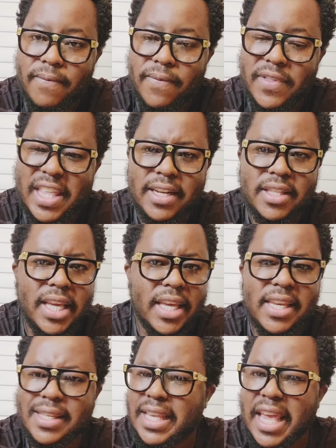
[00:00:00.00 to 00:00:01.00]
that there
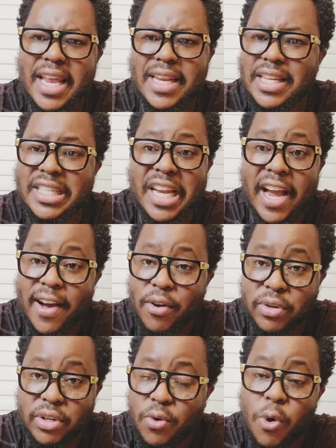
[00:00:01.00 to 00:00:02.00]
is any
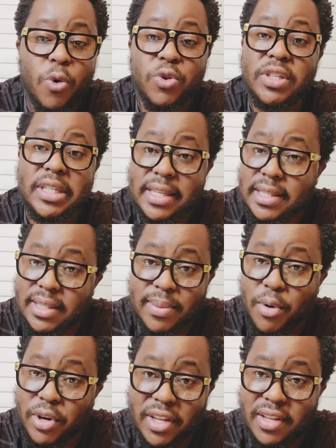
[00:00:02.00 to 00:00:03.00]
child called
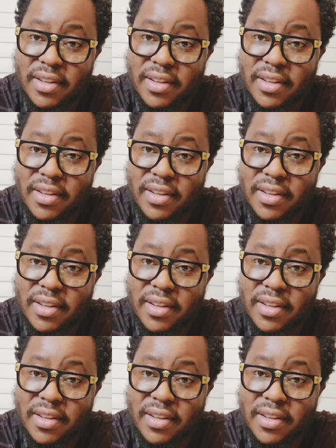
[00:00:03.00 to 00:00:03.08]
testimony.